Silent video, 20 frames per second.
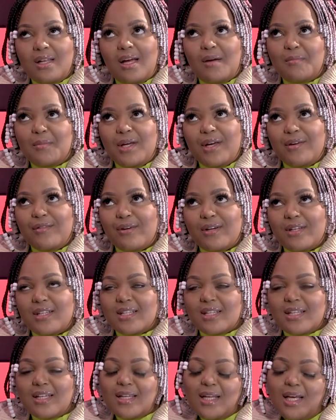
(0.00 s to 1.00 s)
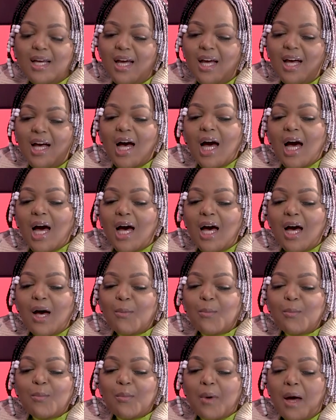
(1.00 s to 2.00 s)
Everyone did it. I
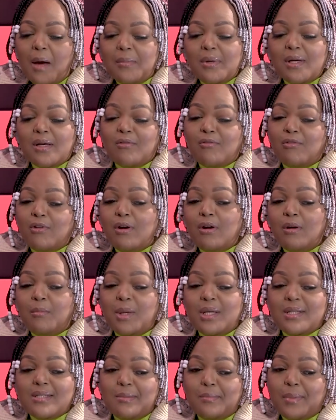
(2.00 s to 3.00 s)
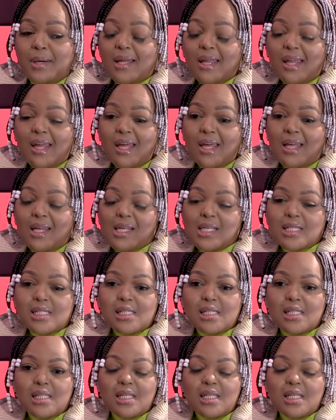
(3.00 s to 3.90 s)
make very amazing pancakes.